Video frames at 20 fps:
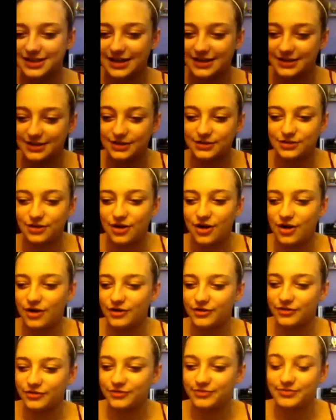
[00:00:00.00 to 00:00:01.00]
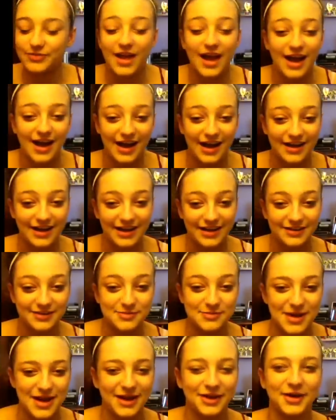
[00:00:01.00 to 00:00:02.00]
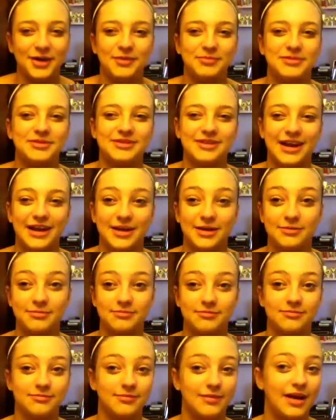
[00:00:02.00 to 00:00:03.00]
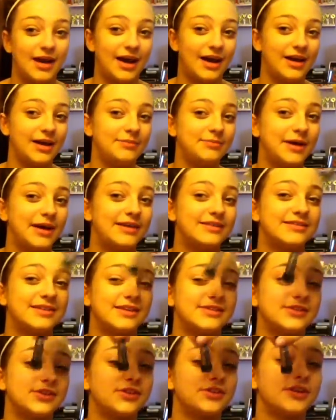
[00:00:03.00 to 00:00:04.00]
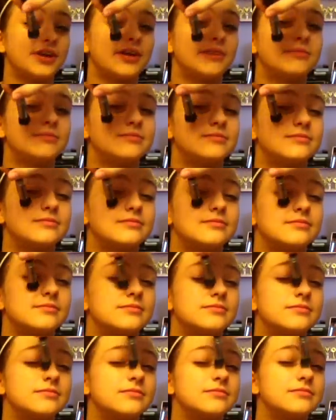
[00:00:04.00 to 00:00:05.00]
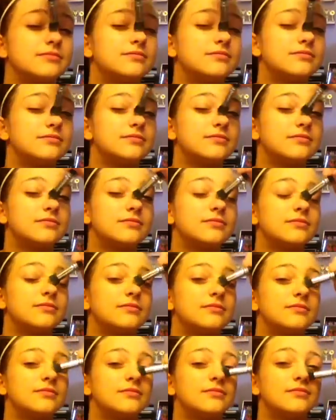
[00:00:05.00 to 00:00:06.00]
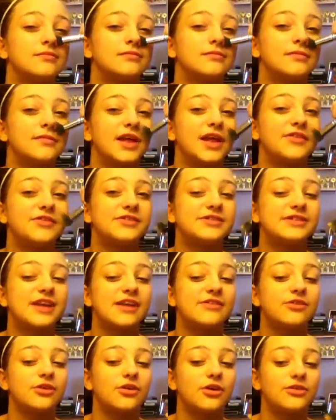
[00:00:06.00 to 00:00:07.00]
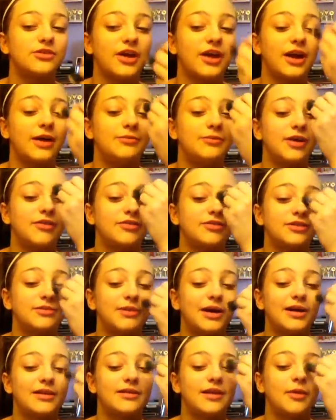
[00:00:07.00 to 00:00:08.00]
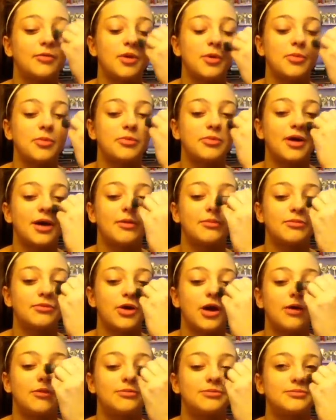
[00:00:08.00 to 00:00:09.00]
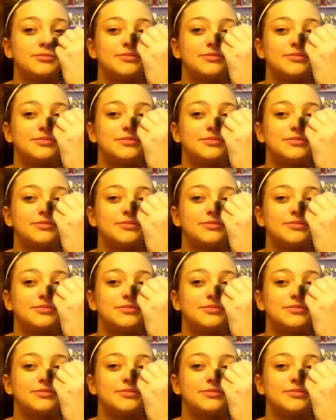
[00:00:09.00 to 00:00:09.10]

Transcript: like a lot of high end makeup and like I bet it stays on all day and because of my amazing beauty skills. If it stays on all day, I'm definitely buying that Prep and Prime crop.